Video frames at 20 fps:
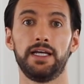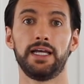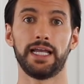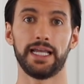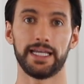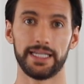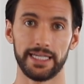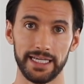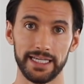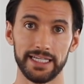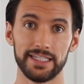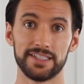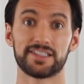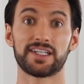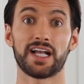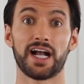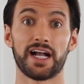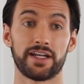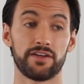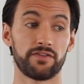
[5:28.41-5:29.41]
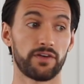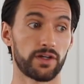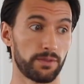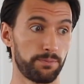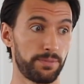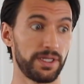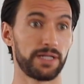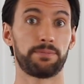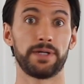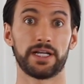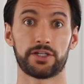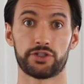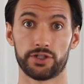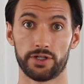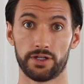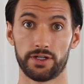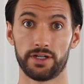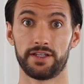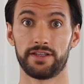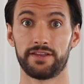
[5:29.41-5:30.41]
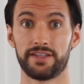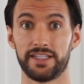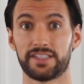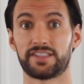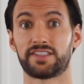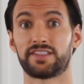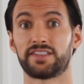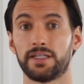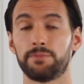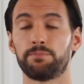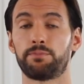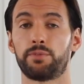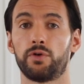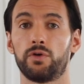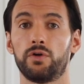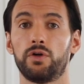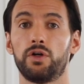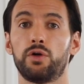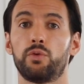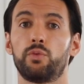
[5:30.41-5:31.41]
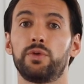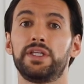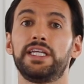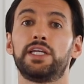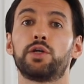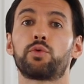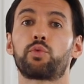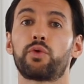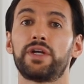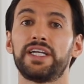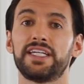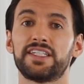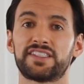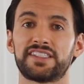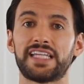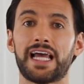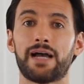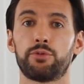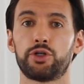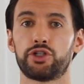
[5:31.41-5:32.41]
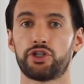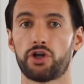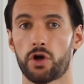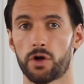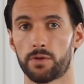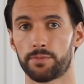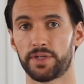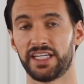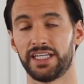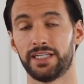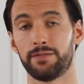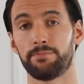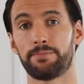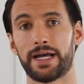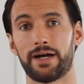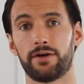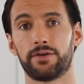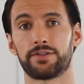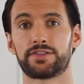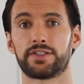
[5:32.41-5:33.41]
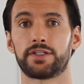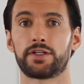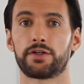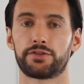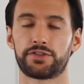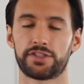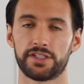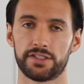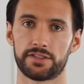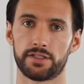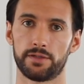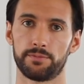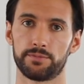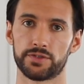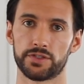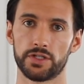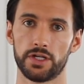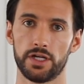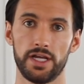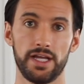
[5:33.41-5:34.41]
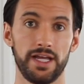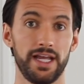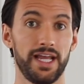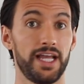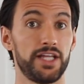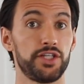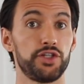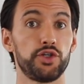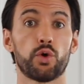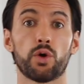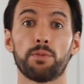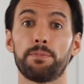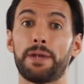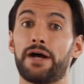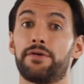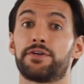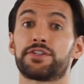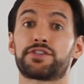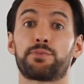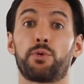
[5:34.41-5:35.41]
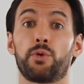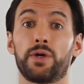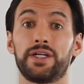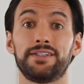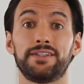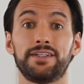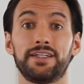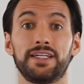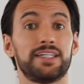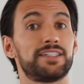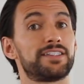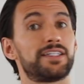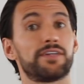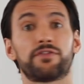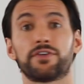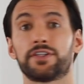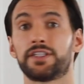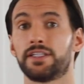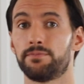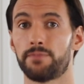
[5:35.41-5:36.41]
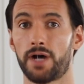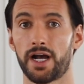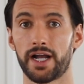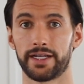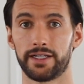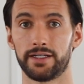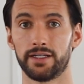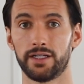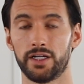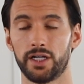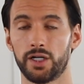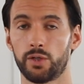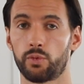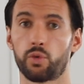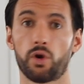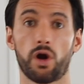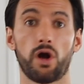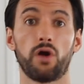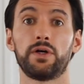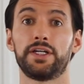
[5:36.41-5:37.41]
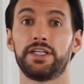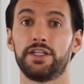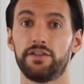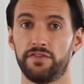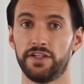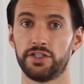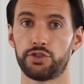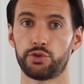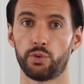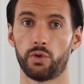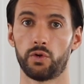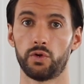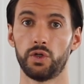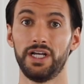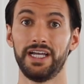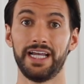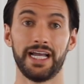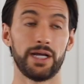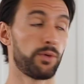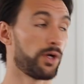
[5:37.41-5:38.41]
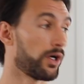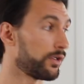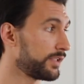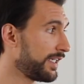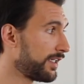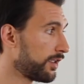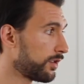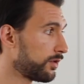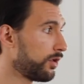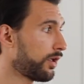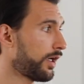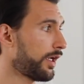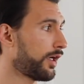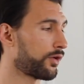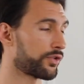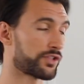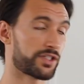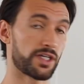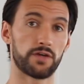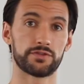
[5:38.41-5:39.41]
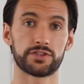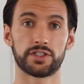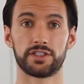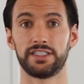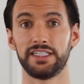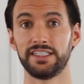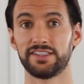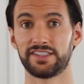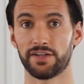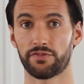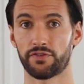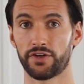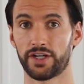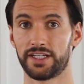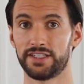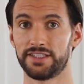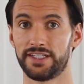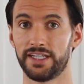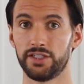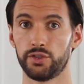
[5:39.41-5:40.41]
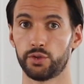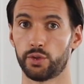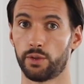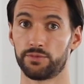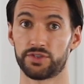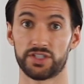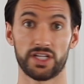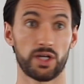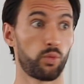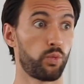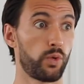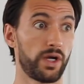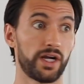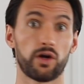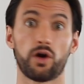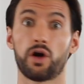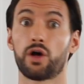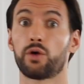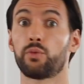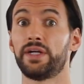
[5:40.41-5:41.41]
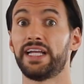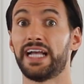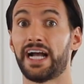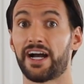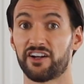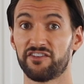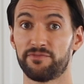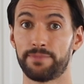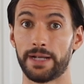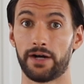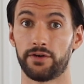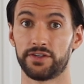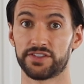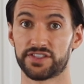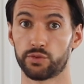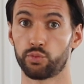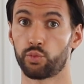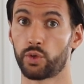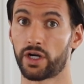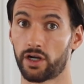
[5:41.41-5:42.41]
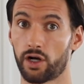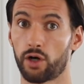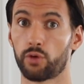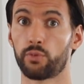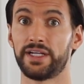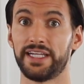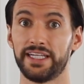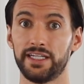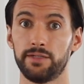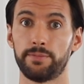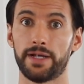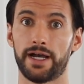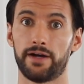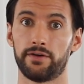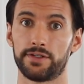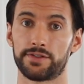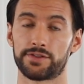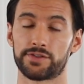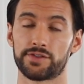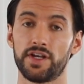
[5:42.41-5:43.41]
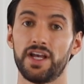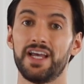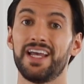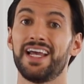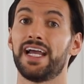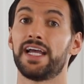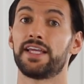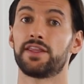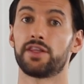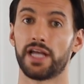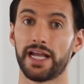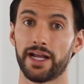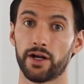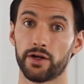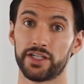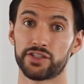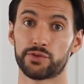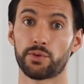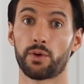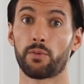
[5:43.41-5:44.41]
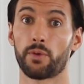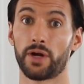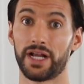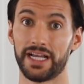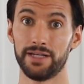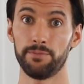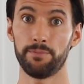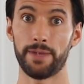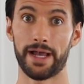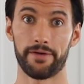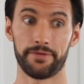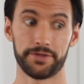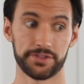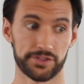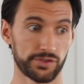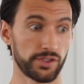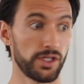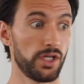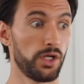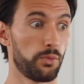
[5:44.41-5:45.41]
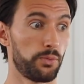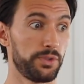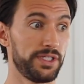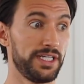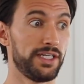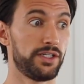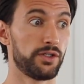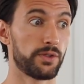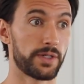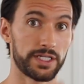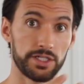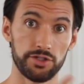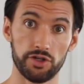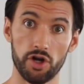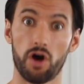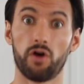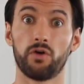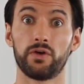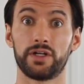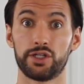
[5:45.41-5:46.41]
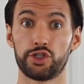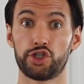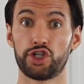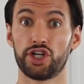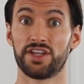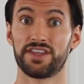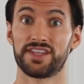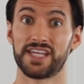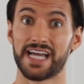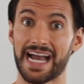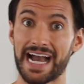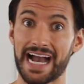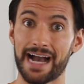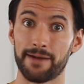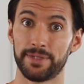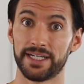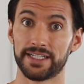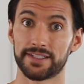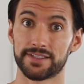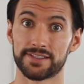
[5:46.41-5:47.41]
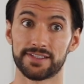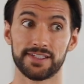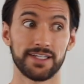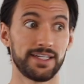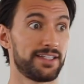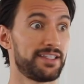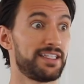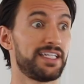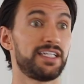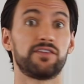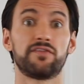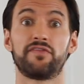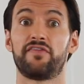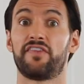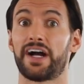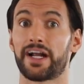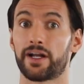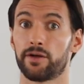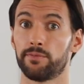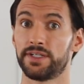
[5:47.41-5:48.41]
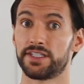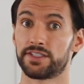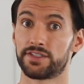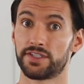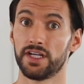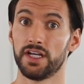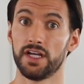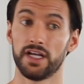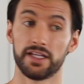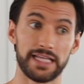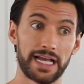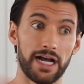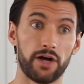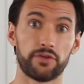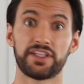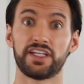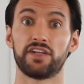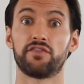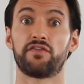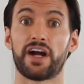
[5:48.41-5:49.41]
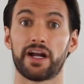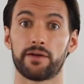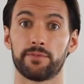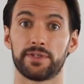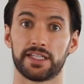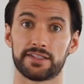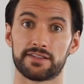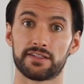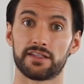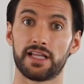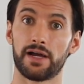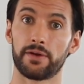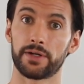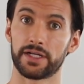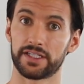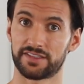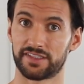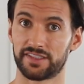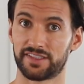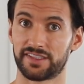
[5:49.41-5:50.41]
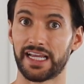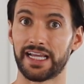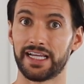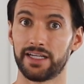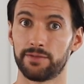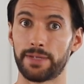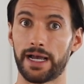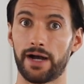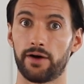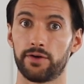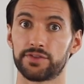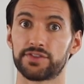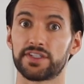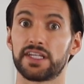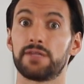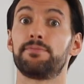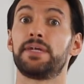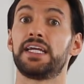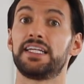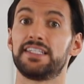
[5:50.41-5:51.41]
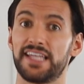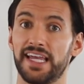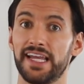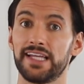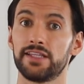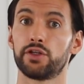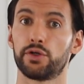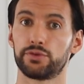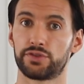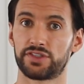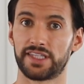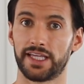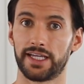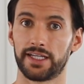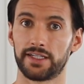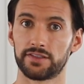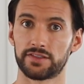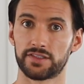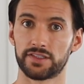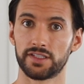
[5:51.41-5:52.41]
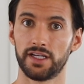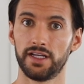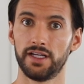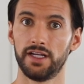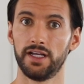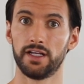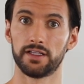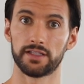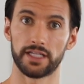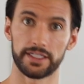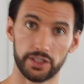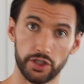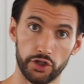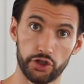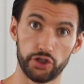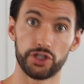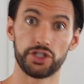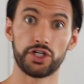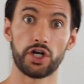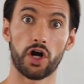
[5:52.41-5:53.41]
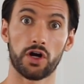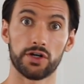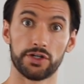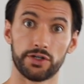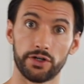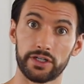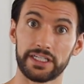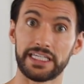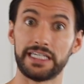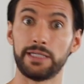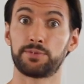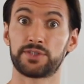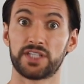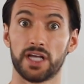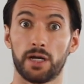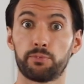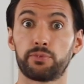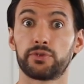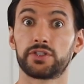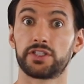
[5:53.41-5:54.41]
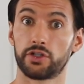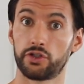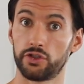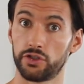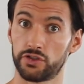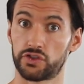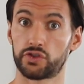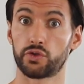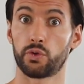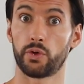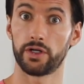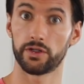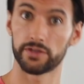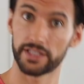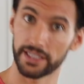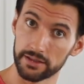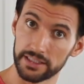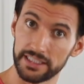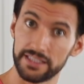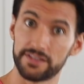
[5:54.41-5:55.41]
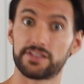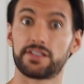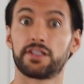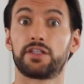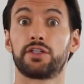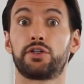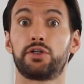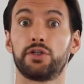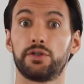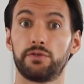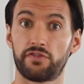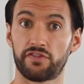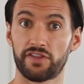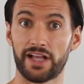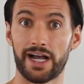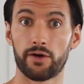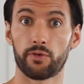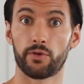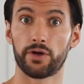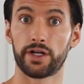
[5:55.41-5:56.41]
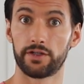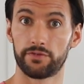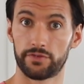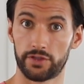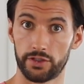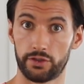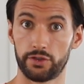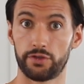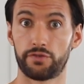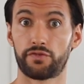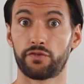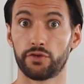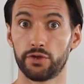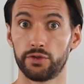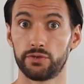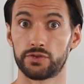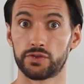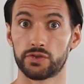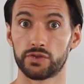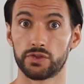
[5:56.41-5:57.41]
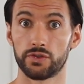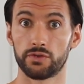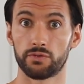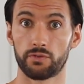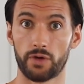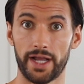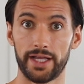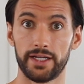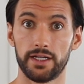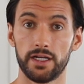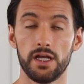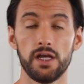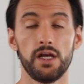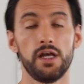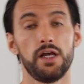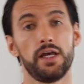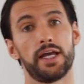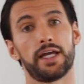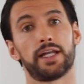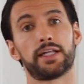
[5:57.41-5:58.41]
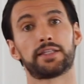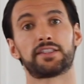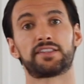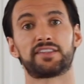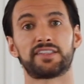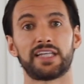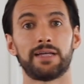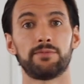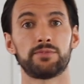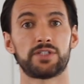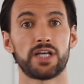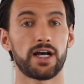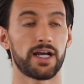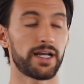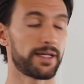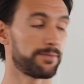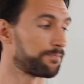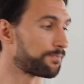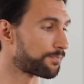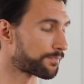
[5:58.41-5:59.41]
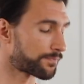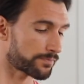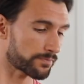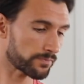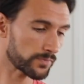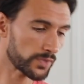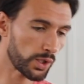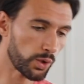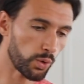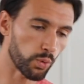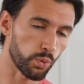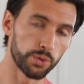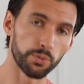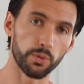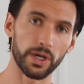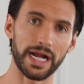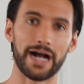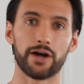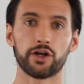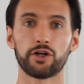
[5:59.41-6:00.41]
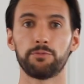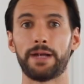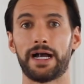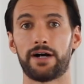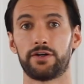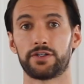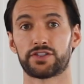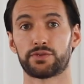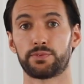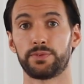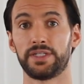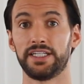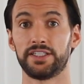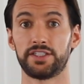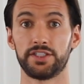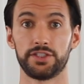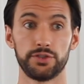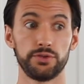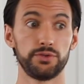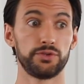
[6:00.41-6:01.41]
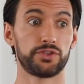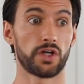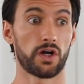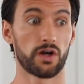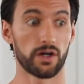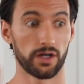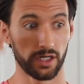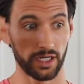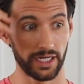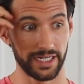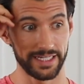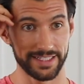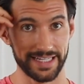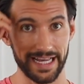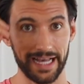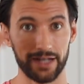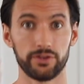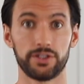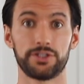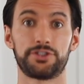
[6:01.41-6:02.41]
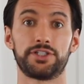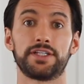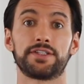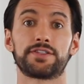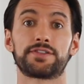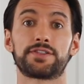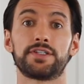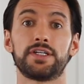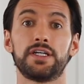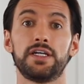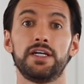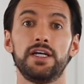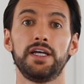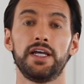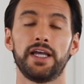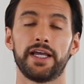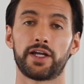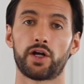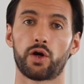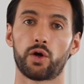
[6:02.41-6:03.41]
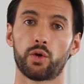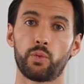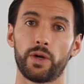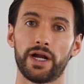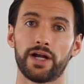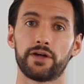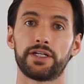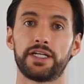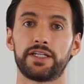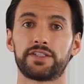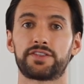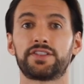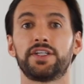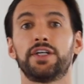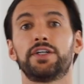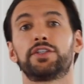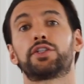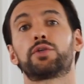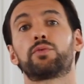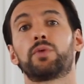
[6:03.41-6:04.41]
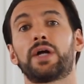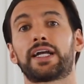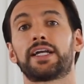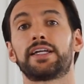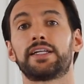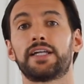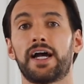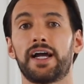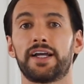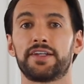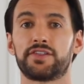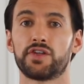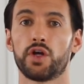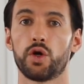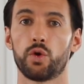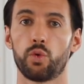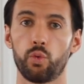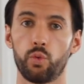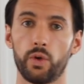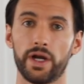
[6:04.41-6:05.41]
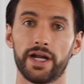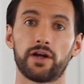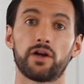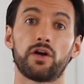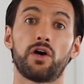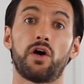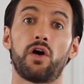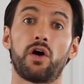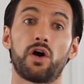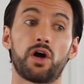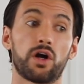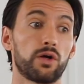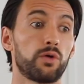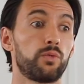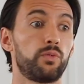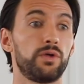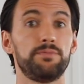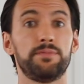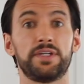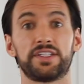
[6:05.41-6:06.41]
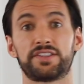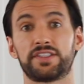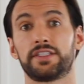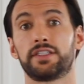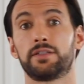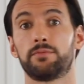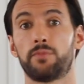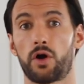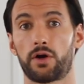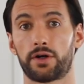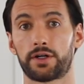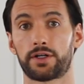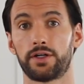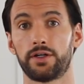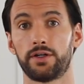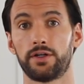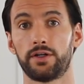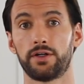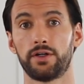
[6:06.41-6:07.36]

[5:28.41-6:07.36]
It is kind of on a big picture this simple. We need to reestablish harmony and balance in our systems. And your balance point is different than mine. We're all individual, and we all need to look at ourselves on these different continuums. Where are we out of balance and where are we in balance? And the areas where we're in balance, we need to acknowledge the habits, the environment, the healthy environment that's allowing us to stay in balance and maintain those things. Like the good gardener keeps up with the good soil that leads to the good flowering of the good fruits, right? And at the same time, when we're out of balance, we need to use our intelligence and our awareness to recognize where are we missing the mark?